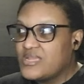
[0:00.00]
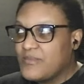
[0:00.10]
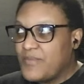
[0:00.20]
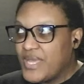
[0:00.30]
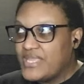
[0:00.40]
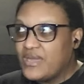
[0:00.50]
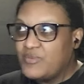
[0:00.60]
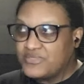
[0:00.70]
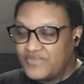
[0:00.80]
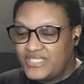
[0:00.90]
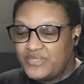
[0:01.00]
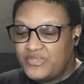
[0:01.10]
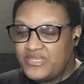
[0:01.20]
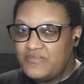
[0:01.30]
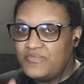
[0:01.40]
Paya was fighting
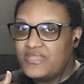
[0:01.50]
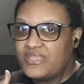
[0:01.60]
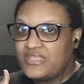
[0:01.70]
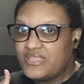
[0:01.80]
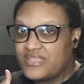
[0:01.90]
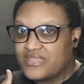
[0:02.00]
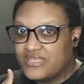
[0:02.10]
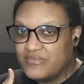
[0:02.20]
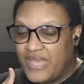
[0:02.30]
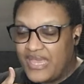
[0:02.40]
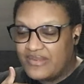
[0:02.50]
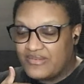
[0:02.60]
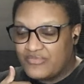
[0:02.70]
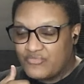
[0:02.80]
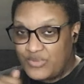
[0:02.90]
with him, the
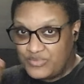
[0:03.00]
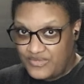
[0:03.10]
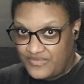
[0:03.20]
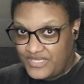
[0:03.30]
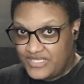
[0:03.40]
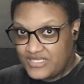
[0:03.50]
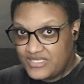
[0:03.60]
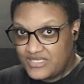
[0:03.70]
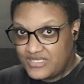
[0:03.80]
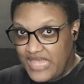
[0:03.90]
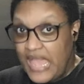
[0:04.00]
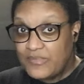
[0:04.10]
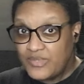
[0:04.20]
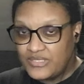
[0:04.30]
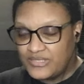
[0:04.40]
man ripped off his
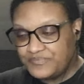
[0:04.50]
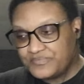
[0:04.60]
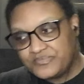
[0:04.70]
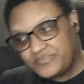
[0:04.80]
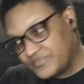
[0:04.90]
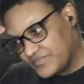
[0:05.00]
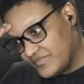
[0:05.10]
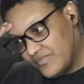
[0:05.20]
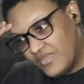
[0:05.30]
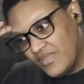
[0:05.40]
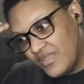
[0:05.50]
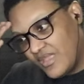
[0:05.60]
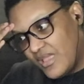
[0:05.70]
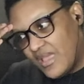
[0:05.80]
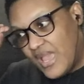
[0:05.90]
amulet.
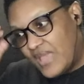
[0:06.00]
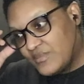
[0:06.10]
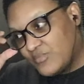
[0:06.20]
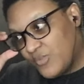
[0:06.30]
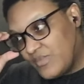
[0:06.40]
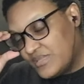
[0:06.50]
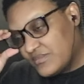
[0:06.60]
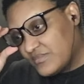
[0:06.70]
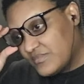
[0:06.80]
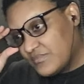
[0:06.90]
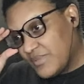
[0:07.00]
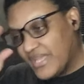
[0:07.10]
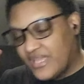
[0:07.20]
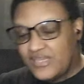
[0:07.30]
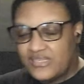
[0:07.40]
And the moment
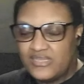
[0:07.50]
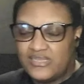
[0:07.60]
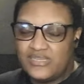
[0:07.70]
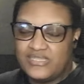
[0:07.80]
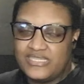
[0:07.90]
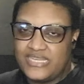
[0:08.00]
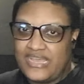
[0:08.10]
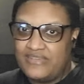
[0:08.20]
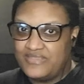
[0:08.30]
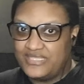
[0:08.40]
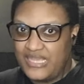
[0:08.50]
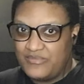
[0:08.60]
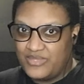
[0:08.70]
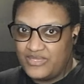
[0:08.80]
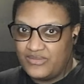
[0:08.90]
Paya didn't have his
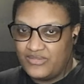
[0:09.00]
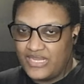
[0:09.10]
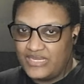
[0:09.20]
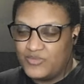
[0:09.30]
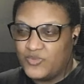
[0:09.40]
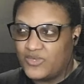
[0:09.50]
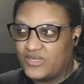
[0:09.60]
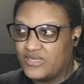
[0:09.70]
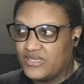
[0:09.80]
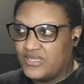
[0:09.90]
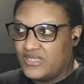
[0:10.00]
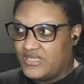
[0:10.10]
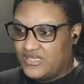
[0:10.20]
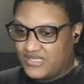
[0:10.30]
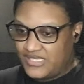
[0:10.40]
amulet on anymore,
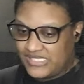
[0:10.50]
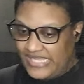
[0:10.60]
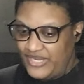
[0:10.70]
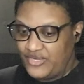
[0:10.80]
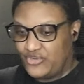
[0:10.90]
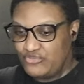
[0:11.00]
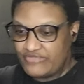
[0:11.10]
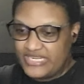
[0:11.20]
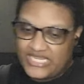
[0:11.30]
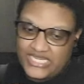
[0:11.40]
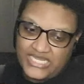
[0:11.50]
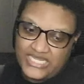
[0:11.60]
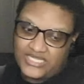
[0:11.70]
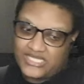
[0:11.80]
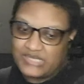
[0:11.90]
this like
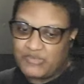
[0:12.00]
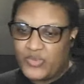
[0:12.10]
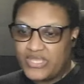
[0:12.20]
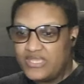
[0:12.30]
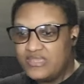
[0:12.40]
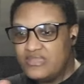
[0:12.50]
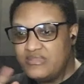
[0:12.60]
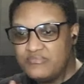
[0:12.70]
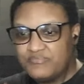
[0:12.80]
green, smoky,